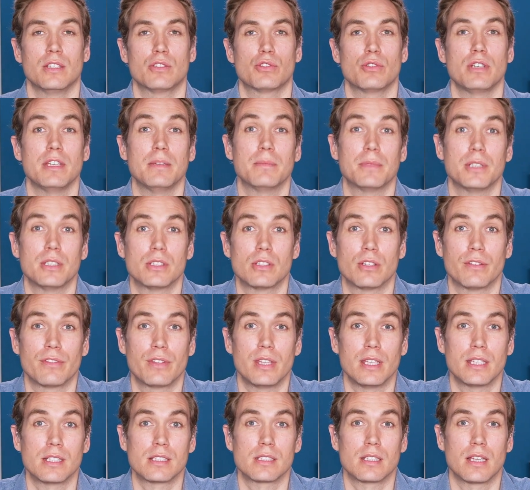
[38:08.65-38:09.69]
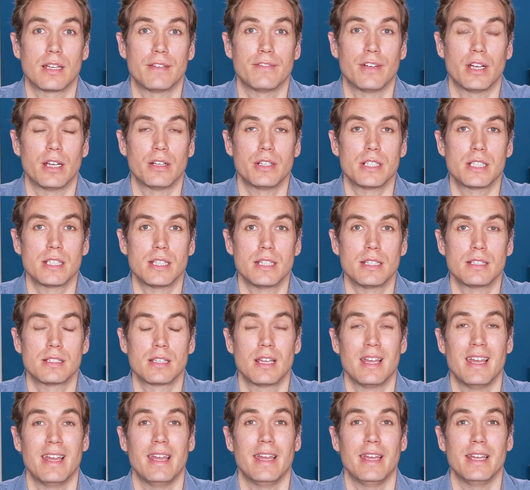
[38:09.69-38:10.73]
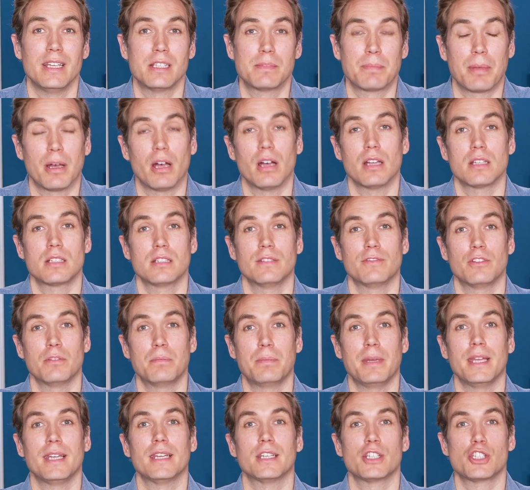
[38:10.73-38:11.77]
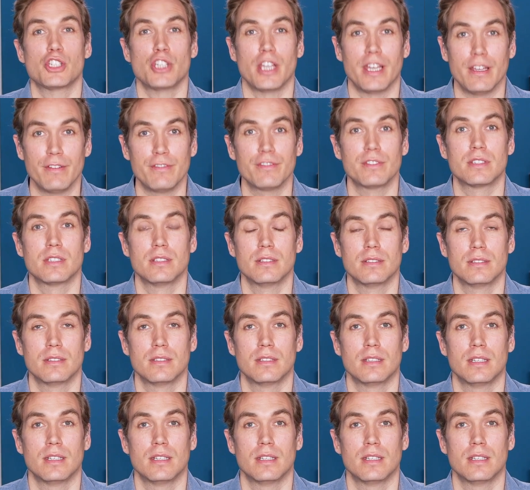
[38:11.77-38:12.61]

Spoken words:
treatment of things like viruses, is part of a bigger shift